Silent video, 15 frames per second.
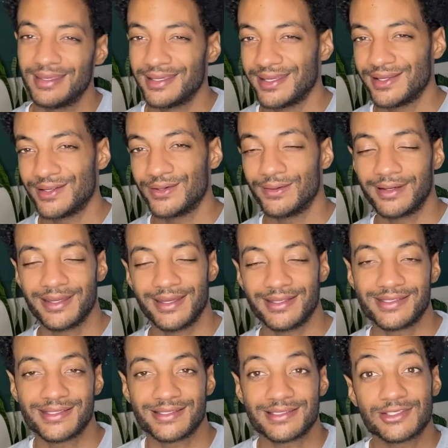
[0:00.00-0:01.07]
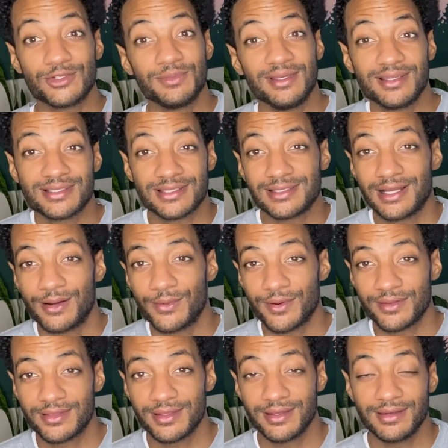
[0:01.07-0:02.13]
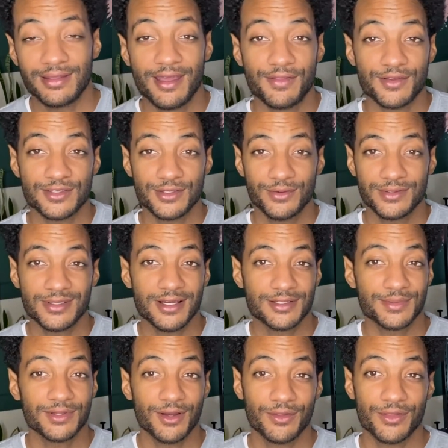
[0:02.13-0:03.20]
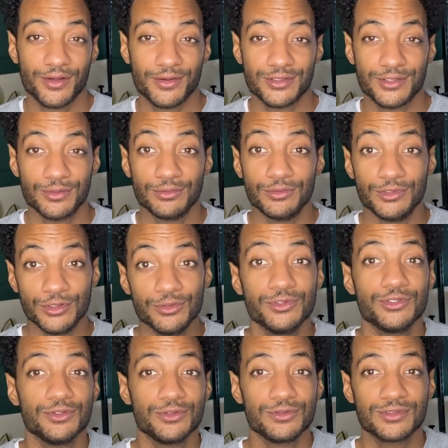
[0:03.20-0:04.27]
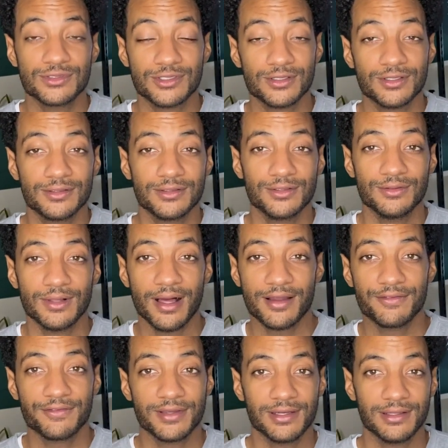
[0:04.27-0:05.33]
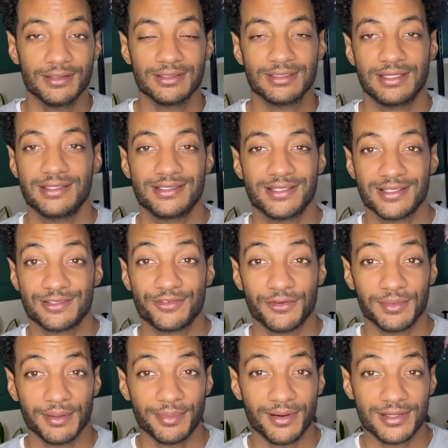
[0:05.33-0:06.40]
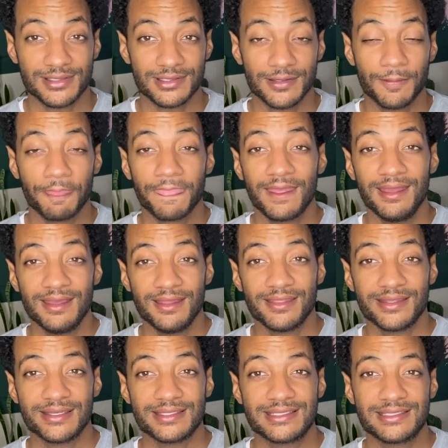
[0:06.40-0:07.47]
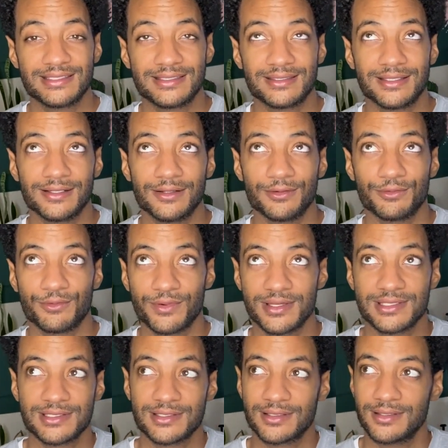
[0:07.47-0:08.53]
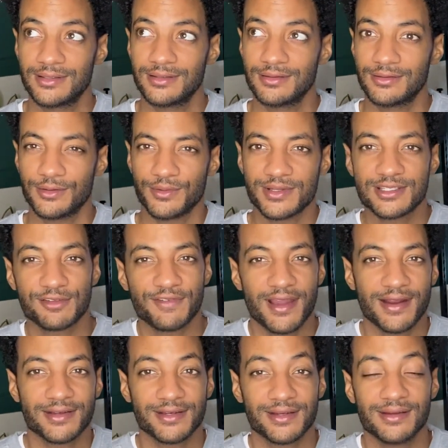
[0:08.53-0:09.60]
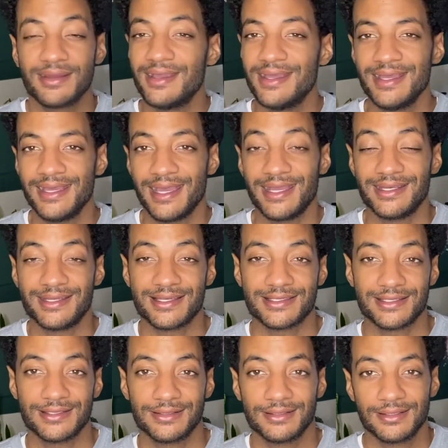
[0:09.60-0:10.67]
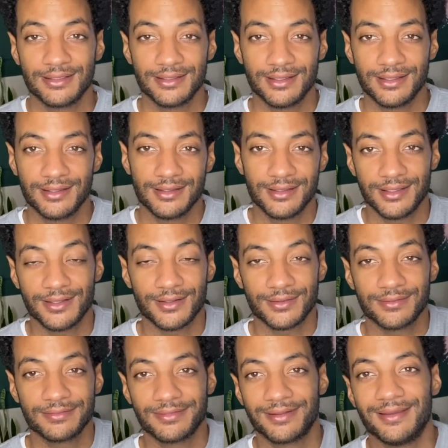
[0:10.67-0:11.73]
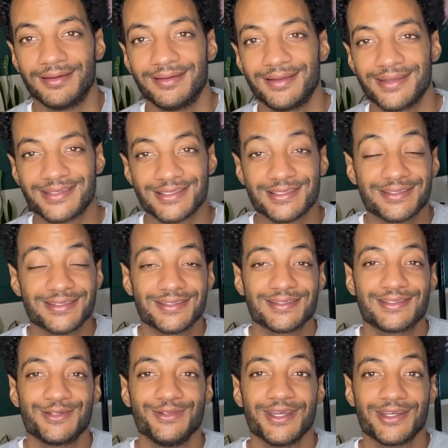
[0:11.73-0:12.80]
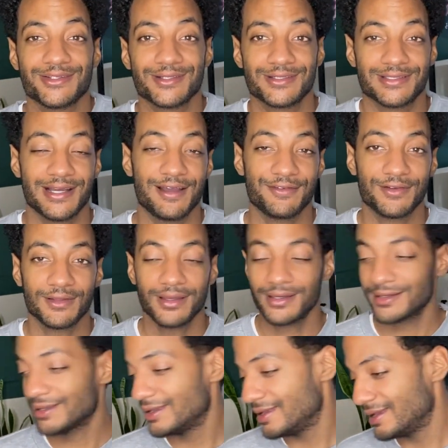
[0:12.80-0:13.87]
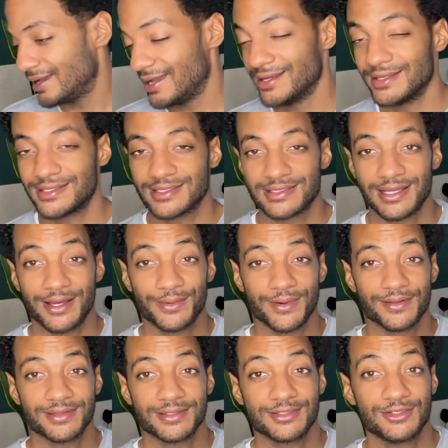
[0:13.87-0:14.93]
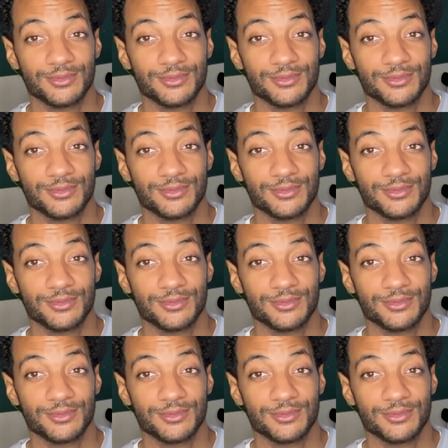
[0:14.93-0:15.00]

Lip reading: it's just, to me, it's just not worth it. And there's no judgment on those who do choose to do live feedings. It's just, for me personally, the risk factor, it doesn't, it's just too dangerous, I feel like, and it's just not worth it to